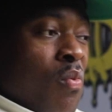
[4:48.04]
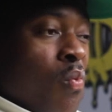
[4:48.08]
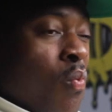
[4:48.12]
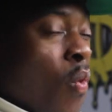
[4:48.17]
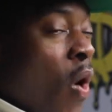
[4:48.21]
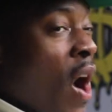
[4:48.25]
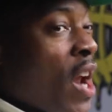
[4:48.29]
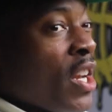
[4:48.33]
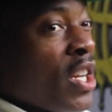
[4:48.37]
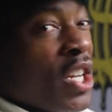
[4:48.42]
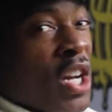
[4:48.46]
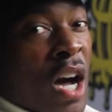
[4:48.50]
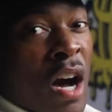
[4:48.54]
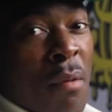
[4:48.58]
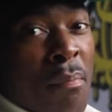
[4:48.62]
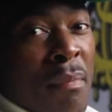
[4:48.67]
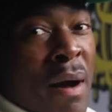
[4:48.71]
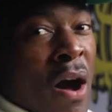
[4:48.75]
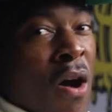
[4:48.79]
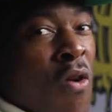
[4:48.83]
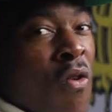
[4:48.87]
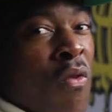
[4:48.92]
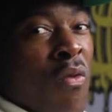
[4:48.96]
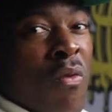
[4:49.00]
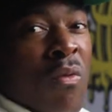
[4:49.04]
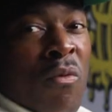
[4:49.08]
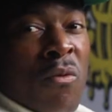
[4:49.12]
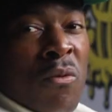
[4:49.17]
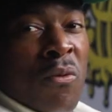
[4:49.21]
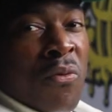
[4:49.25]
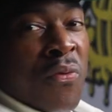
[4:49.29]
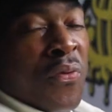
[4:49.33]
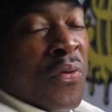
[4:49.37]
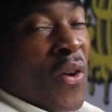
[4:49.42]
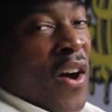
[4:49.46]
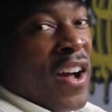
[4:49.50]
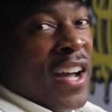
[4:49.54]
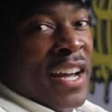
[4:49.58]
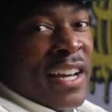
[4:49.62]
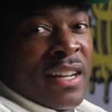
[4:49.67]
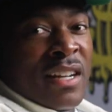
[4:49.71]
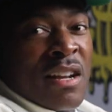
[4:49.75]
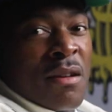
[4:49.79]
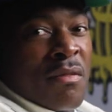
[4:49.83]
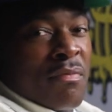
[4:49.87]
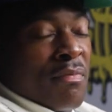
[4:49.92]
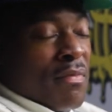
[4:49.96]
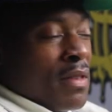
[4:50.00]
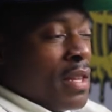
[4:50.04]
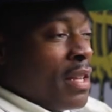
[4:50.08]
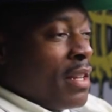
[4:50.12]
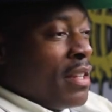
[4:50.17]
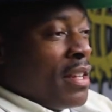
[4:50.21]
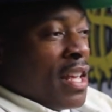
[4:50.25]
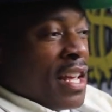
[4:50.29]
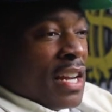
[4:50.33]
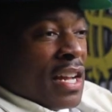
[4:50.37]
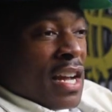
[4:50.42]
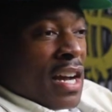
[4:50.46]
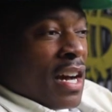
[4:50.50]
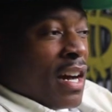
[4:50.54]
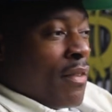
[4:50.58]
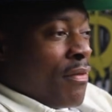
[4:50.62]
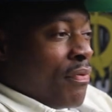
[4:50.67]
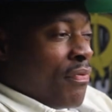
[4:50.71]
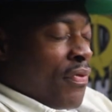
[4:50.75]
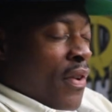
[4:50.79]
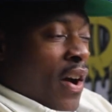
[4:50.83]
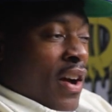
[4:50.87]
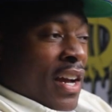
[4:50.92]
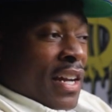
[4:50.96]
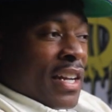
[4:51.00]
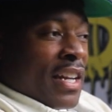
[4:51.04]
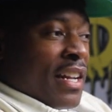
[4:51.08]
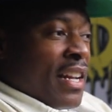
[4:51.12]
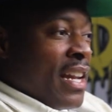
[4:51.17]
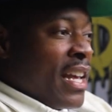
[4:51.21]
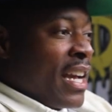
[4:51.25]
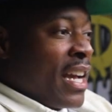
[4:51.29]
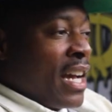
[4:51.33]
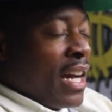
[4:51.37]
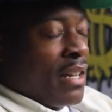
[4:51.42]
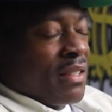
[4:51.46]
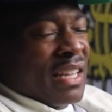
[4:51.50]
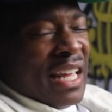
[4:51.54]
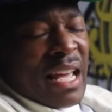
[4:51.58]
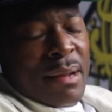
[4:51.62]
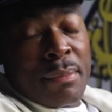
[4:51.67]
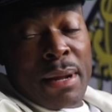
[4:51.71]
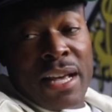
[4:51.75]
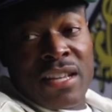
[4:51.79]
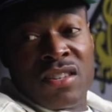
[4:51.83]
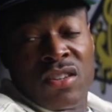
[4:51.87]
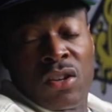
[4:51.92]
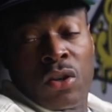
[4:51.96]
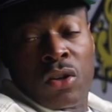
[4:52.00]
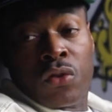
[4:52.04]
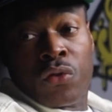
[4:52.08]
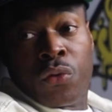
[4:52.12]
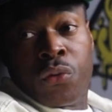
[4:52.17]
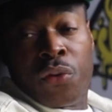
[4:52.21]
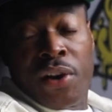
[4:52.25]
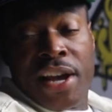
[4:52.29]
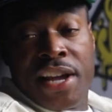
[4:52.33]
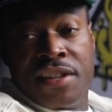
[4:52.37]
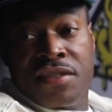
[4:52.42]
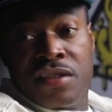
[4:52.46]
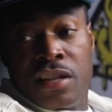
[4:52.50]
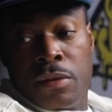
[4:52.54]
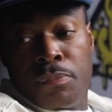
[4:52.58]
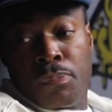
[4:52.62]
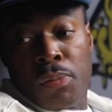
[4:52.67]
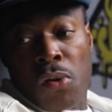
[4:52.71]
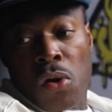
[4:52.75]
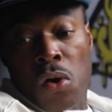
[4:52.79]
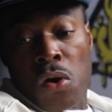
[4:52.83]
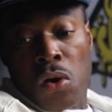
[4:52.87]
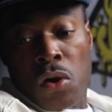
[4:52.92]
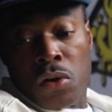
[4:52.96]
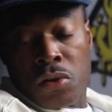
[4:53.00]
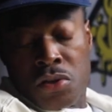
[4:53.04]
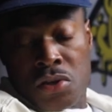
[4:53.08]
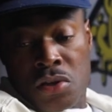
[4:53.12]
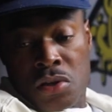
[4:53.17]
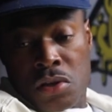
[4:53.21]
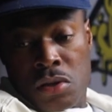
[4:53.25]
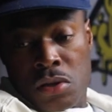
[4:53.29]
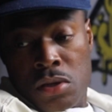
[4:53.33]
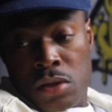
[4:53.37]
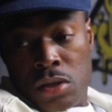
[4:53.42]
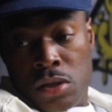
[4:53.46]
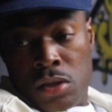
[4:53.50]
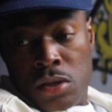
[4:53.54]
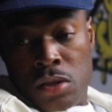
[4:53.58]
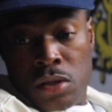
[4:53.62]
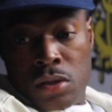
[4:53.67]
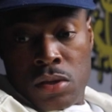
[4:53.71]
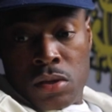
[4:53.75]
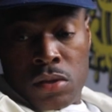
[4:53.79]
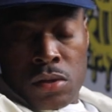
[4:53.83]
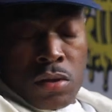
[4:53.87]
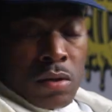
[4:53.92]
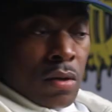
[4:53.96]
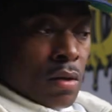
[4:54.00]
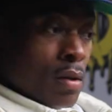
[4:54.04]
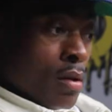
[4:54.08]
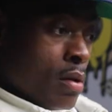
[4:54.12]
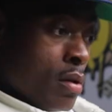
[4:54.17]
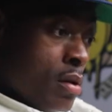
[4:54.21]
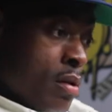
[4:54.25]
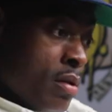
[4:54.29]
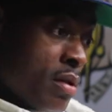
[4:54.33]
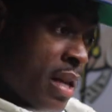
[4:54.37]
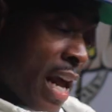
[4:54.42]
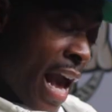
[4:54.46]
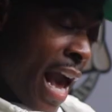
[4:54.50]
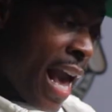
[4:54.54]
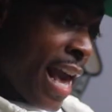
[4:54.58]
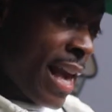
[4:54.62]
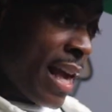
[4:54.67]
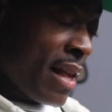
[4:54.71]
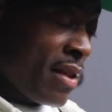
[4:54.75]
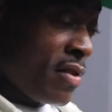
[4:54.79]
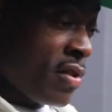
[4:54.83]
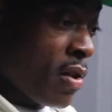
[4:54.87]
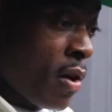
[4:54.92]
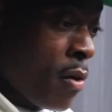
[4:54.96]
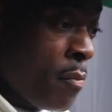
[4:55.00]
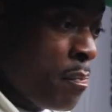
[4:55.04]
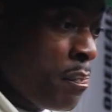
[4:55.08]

one come out fucking the, the nigga, fucking the nigga. Damn, that's a crazy pause. That is a